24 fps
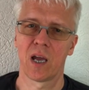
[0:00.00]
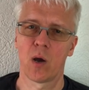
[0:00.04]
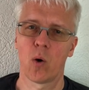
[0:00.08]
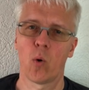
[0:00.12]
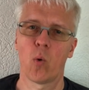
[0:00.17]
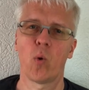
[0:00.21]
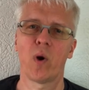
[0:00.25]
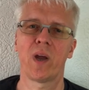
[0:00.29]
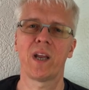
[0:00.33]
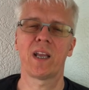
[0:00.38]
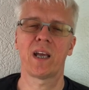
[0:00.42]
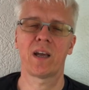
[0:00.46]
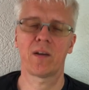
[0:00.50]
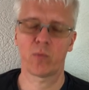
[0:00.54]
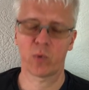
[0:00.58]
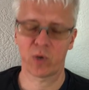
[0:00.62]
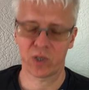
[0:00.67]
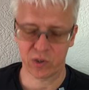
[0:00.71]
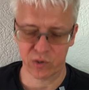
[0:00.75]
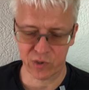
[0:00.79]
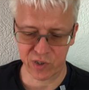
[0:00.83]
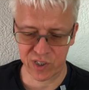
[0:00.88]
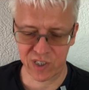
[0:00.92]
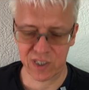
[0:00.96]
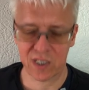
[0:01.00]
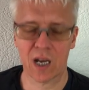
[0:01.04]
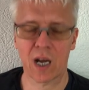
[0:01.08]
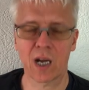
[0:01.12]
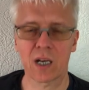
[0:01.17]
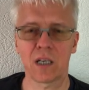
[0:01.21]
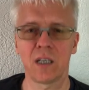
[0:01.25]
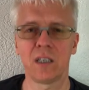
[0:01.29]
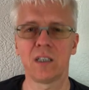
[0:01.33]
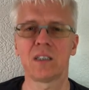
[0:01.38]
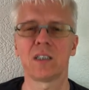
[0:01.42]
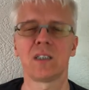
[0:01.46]
When you start
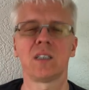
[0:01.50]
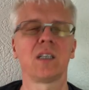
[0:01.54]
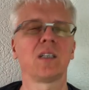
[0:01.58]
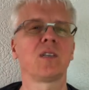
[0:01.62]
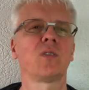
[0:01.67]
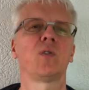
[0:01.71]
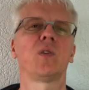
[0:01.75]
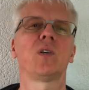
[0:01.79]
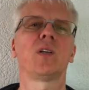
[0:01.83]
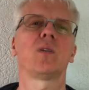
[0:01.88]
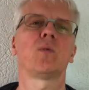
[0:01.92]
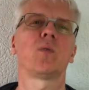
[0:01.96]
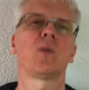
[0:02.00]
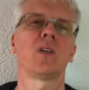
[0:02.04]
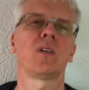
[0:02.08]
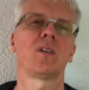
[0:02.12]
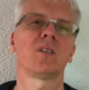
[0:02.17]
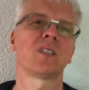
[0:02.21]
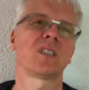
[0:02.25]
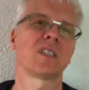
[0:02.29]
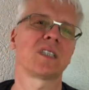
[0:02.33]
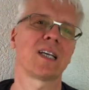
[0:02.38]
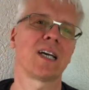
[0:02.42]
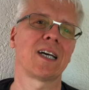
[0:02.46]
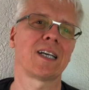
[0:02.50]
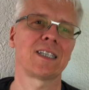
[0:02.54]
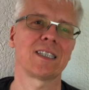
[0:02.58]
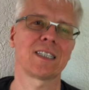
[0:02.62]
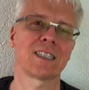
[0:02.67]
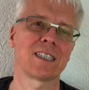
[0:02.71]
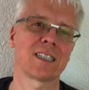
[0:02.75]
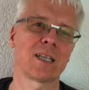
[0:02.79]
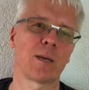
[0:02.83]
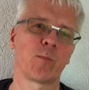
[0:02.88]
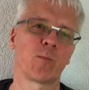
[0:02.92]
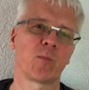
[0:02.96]
listening to it, when you start
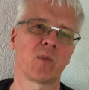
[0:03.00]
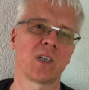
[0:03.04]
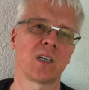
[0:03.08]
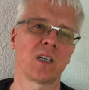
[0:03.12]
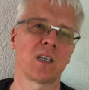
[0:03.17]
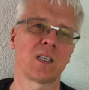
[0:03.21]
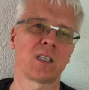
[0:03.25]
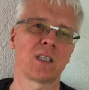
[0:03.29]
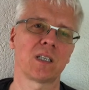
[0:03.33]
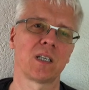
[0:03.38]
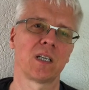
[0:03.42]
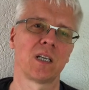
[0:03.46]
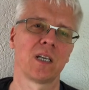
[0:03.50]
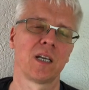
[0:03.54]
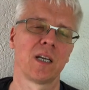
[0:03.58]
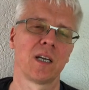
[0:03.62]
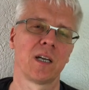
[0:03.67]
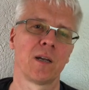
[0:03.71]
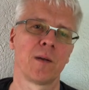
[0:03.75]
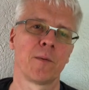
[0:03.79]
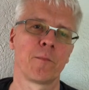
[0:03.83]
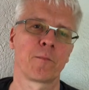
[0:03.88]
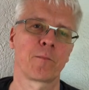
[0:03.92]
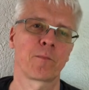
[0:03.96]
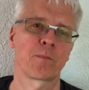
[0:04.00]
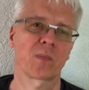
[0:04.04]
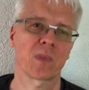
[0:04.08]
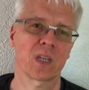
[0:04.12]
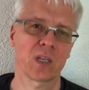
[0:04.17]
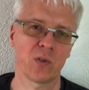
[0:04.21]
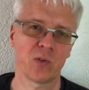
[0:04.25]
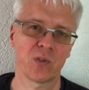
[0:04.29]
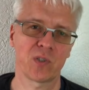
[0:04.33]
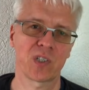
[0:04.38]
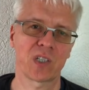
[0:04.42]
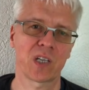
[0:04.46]
accepting it,
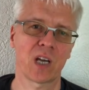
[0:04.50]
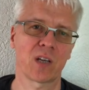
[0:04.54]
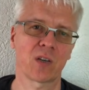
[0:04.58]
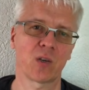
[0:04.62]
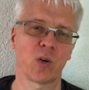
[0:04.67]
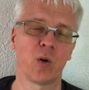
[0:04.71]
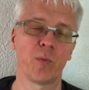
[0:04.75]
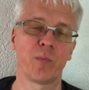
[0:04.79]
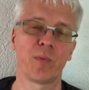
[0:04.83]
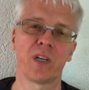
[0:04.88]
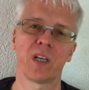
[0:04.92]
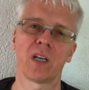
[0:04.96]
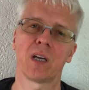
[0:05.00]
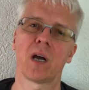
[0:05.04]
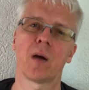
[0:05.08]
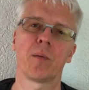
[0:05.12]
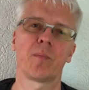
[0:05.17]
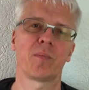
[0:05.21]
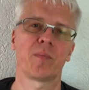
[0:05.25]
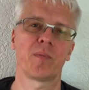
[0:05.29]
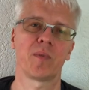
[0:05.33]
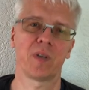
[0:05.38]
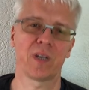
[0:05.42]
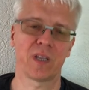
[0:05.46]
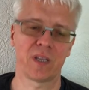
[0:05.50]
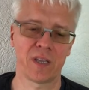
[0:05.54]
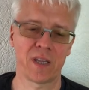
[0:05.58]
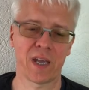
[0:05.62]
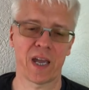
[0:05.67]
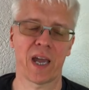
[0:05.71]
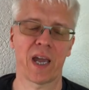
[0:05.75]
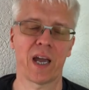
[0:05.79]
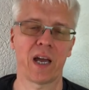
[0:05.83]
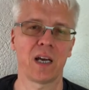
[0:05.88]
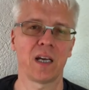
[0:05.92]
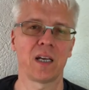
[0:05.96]
you start opening up
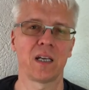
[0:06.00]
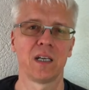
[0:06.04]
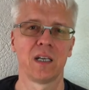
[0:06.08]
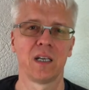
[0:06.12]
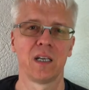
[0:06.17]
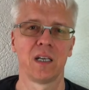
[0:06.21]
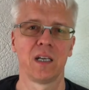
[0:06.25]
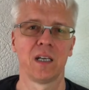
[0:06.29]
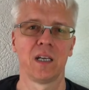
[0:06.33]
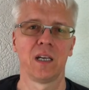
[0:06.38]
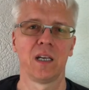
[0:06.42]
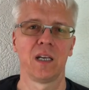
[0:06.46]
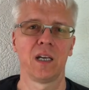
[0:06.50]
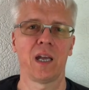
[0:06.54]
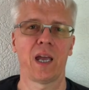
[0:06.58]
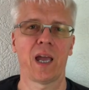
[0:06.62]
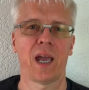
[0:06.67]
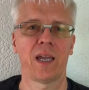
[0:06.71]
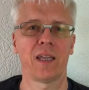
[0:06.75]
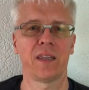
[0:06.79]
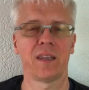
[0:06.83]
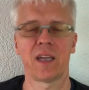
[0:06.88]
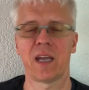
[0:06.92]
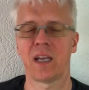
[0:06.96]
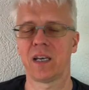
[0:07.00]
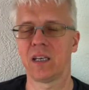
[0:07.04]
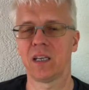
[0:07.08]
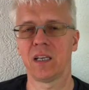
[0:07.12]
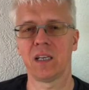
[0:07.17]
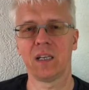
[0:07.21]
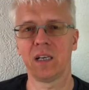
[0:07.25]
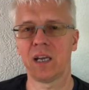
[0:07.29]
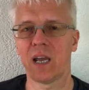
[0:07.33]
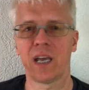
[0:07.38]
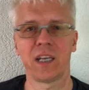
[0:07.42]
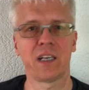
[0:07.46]
there, and then
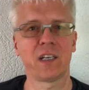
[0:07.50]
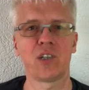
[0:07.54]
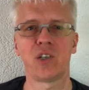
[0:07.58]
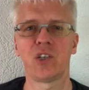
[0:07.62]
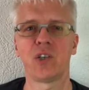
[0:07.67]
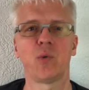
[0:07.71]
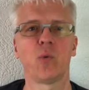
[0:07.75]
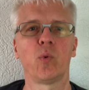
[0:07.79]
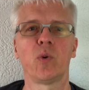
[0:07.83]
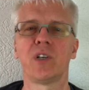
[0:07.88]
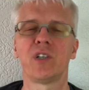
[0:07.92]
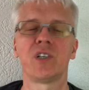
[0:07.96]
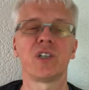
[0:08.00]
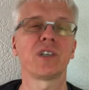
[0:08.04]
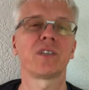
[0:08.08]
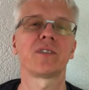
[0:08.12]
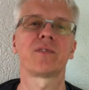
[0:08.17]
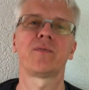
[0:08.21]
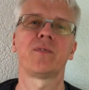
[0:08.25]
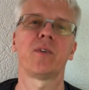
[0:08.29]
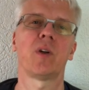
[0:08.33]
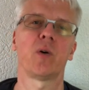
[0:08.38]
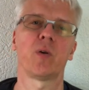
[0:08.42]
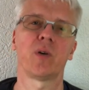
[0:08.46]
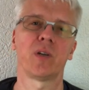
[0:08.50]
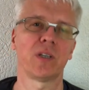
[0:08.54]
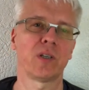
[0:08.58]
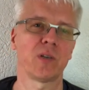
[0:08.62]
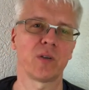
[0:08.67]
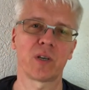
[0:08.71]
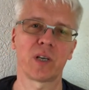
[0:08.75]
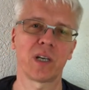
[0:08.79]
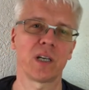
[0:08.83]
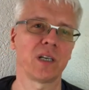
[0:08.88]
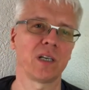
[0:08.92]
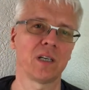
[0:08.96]
energy will just flow, and you
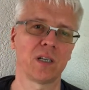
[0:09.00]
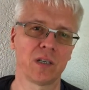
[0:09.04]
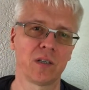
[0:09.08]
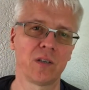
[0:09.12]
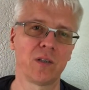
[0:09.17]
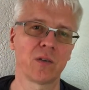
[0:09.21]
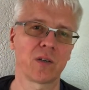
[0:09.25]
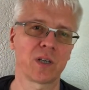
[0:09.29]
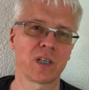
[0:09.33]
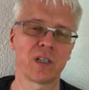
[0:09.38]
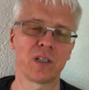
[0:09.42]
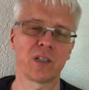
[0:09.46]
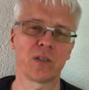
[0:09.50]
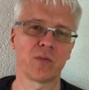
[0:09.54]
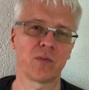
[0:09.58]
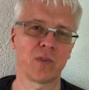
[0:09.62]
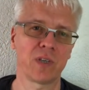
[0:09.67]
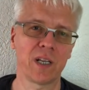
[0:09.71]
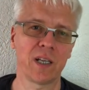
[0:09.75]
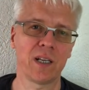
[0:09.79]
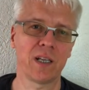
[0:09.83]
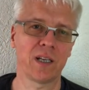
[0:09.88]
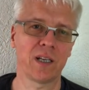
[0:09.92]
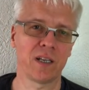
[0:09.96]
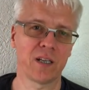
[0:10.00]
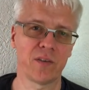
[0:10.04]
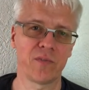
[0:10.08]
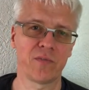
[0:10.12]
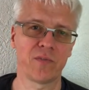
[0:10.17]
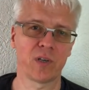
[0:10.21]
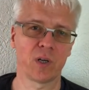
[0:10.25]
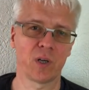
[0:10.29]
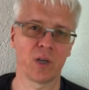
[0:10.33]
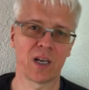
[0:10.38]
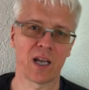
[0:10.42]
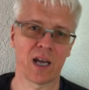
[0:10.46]
can really live
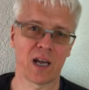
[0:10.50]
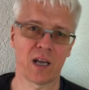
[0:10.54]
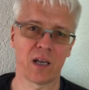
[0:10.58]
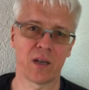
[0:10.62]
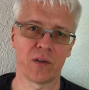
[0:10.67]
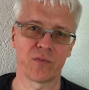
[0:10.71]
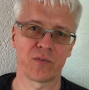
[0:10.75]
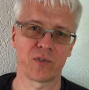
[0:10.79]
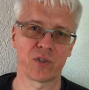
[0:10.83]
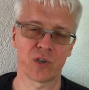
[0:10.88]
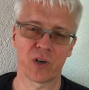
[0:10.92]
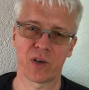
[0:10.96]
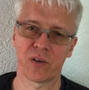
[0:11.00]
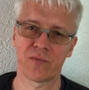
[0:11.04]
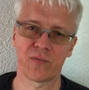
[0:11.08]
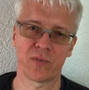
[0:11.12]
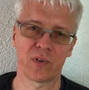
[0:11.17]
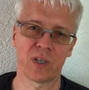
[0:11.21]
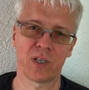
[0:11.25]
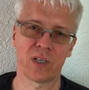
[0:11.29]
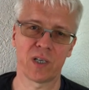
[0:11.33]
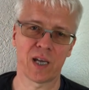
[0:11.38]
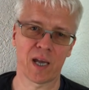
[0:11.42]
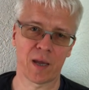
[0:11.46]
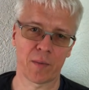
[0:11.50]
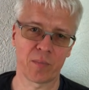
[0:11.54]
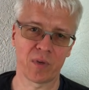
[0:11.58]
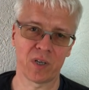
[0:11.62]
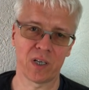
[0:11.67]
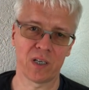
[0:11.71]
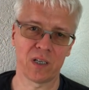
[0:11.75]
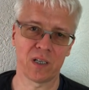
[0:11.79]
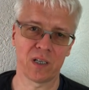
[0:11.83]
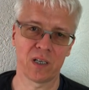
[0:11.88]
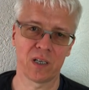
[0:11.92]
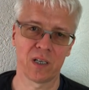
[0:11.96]
your life joyfully,
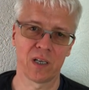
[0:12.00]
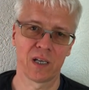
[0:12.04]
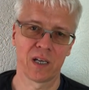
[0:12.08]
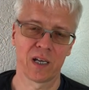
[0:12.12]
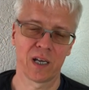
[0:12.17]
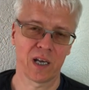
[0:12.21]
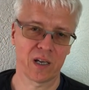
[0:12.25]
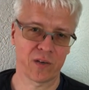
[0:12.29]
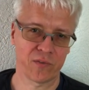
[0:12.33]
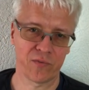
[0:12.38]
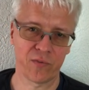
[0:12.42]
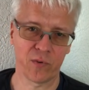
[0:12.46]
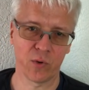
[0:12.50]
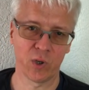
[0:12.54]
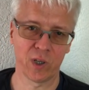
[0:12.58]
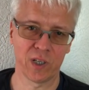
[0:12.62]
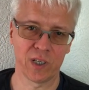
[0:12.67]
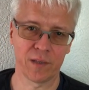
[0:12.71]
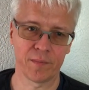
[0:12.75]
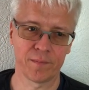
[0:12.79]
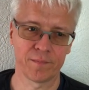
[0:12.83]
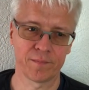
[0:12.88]
happily, and fully.